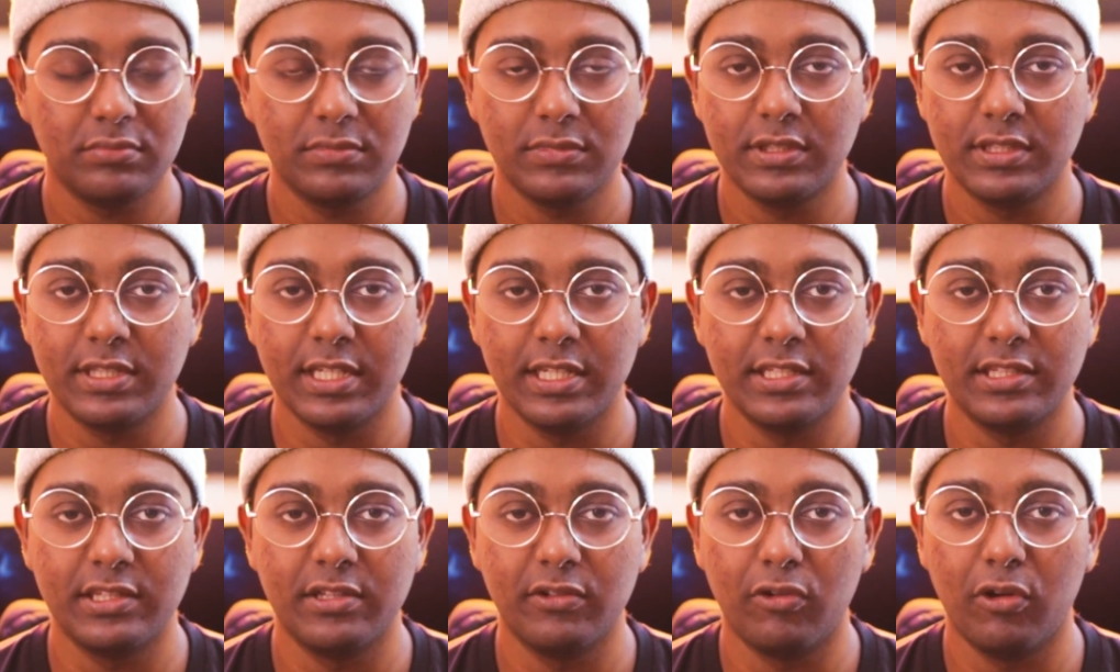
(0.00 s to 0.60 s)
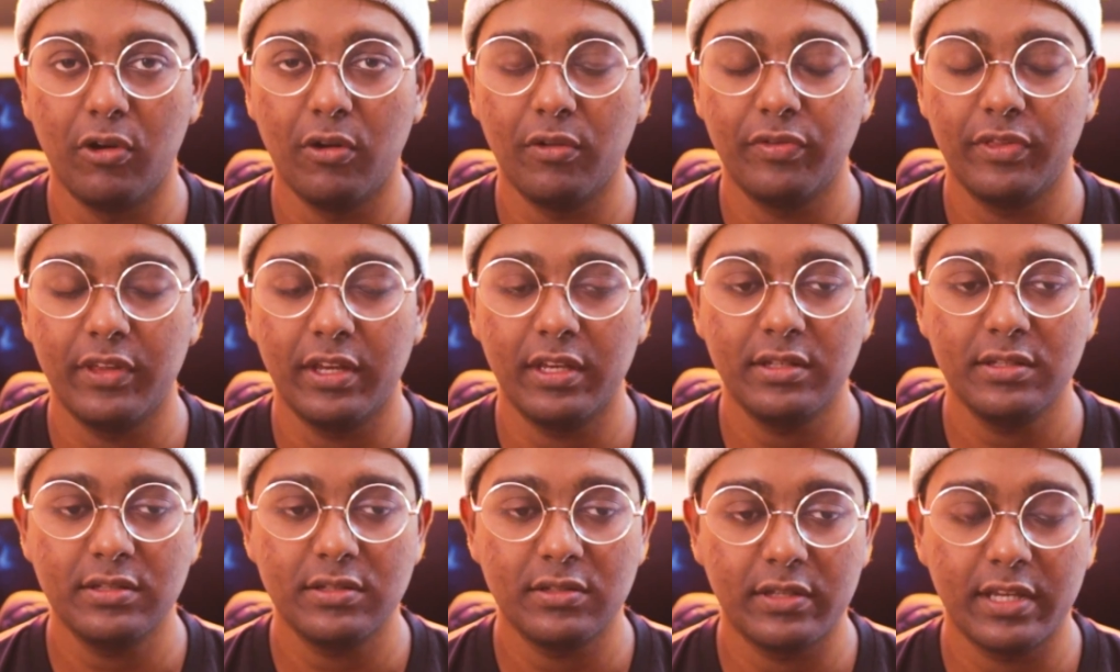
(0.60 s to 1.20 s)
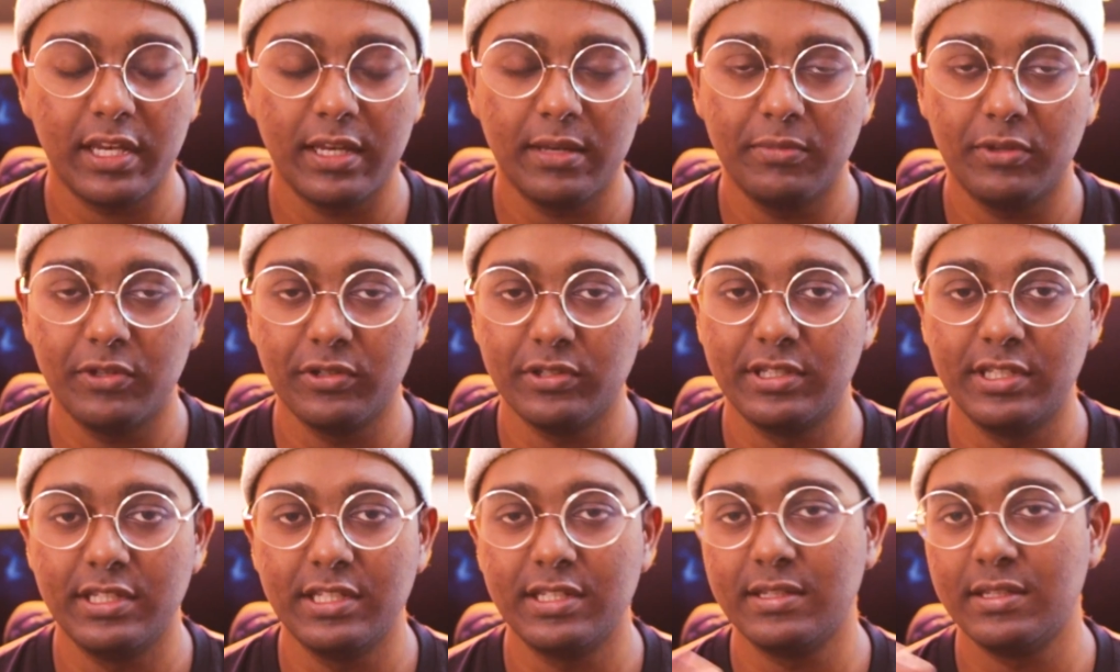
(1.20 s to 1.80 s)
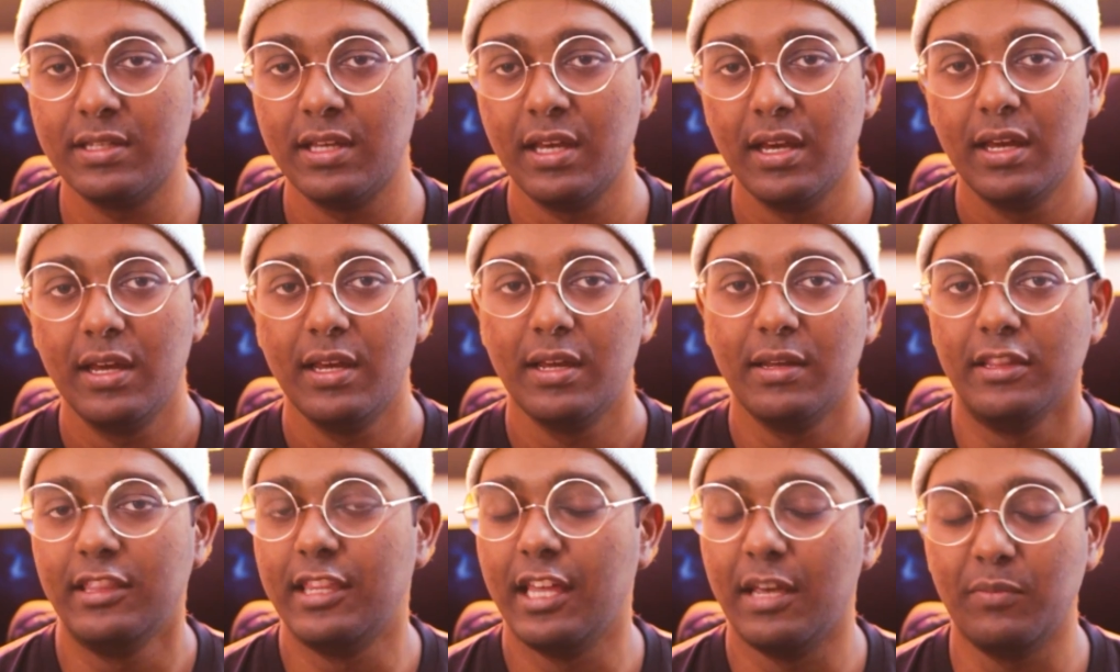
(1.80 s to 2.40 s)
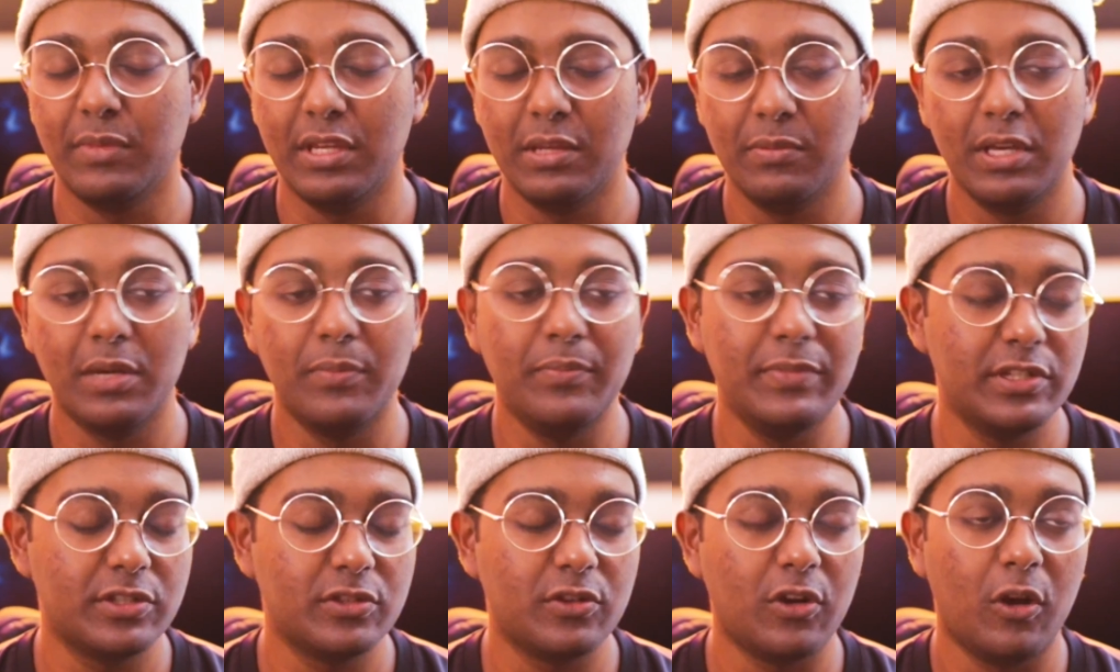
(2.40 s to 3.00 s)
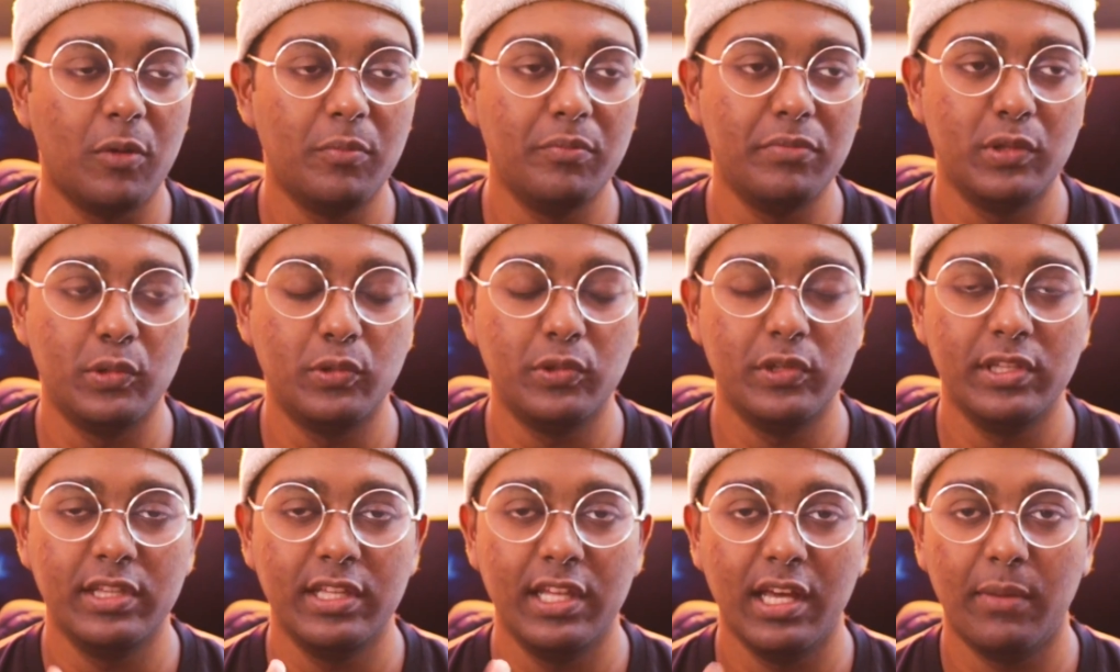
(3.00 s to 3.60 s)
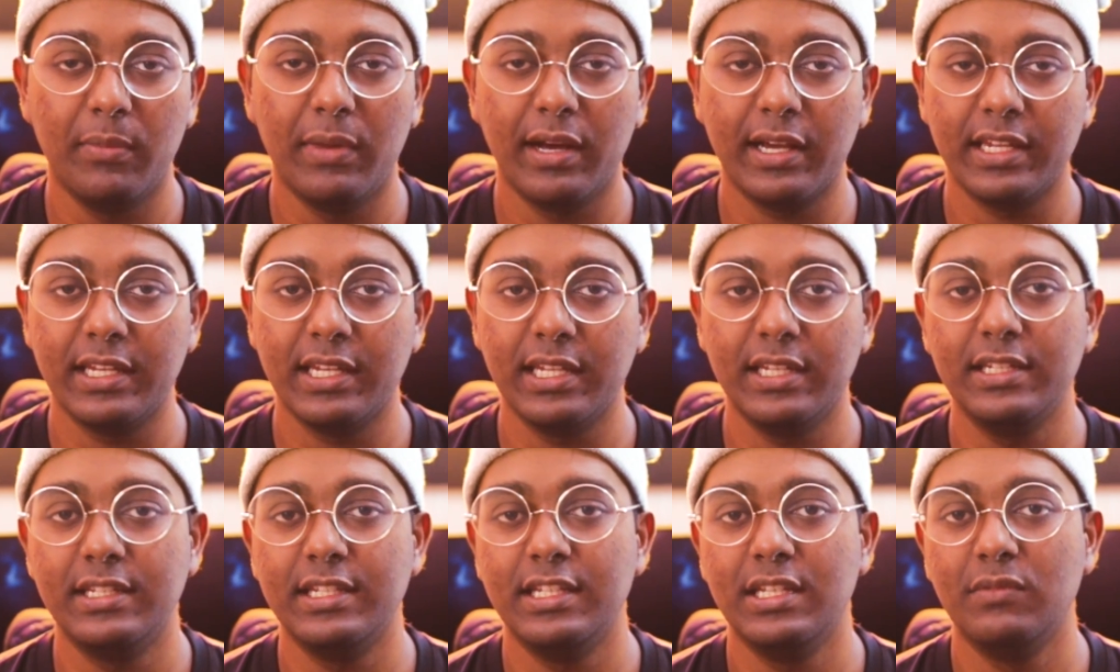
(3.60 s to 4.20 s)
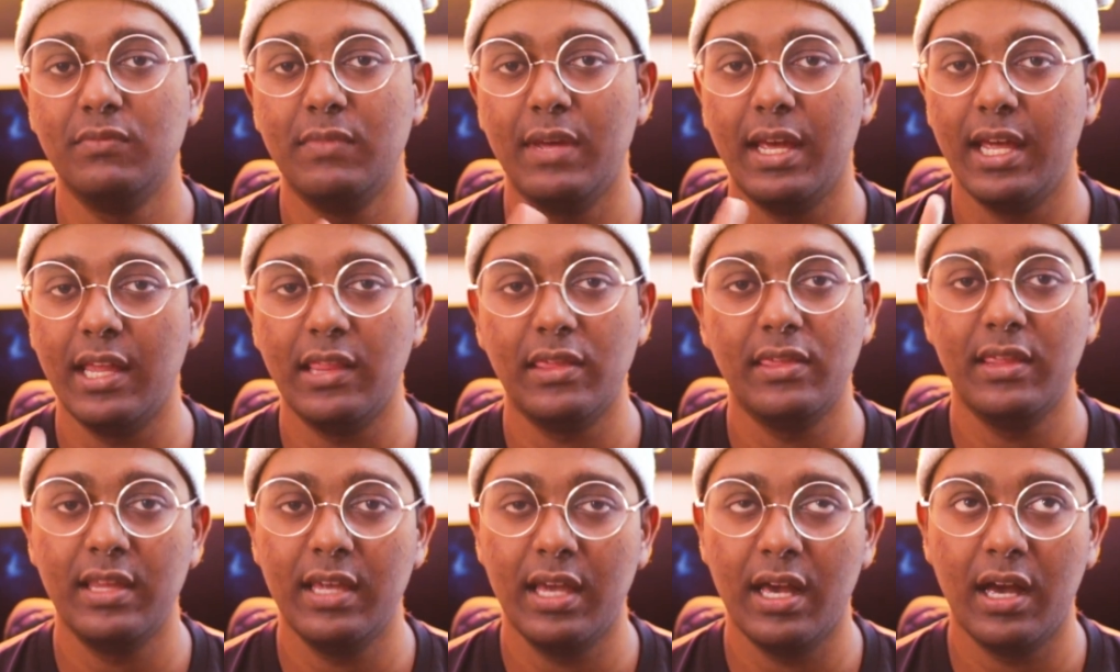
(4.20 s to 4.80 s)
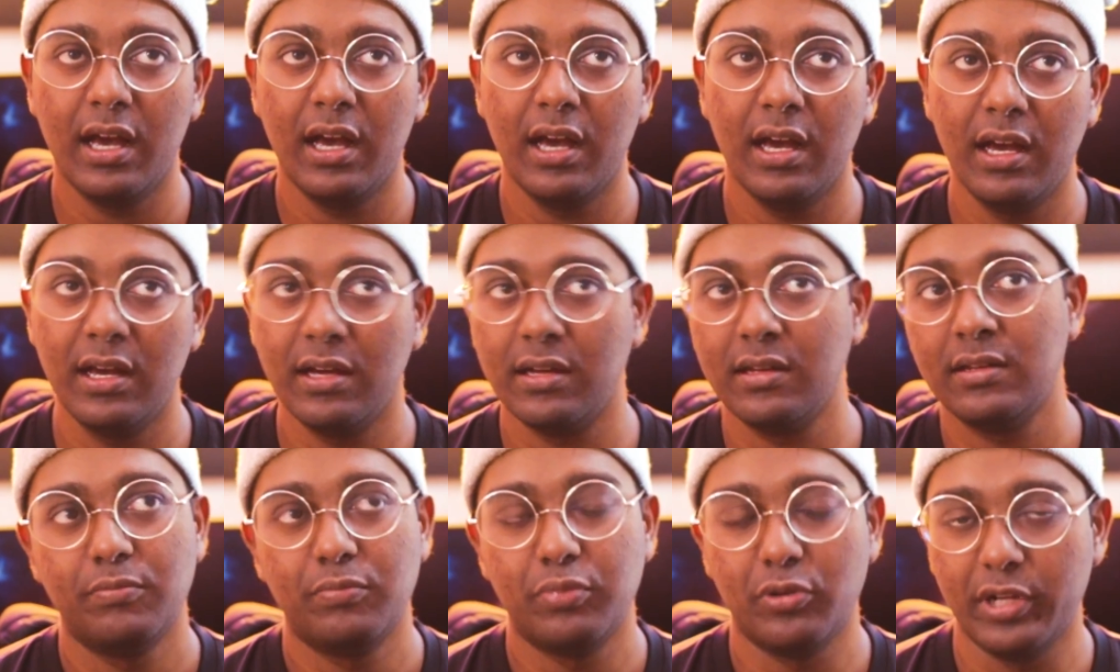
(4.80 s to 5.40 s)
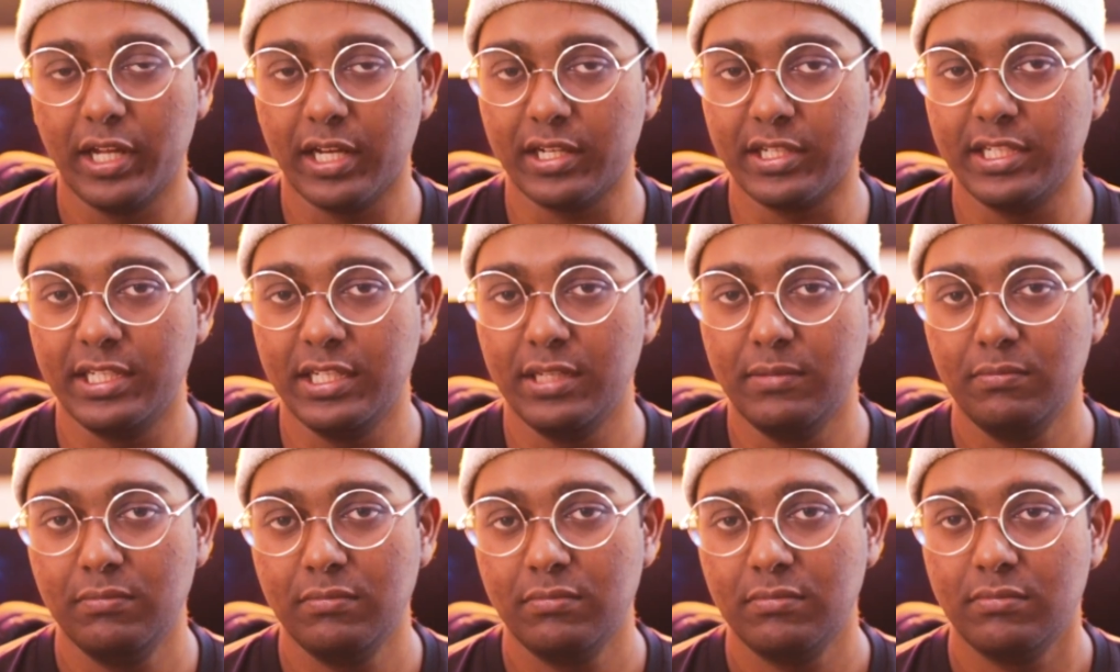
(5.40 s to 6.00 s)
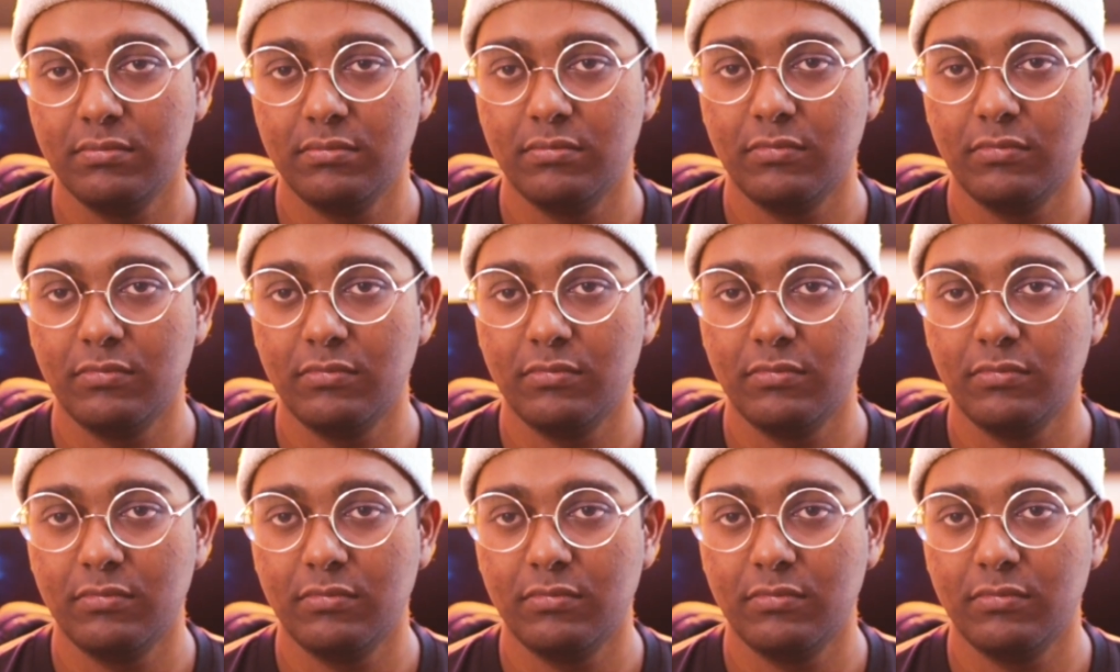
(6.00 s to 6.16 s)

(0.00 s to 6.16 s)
says the wrong things, okay? Because there may be a miscomm between their marketing team and their product team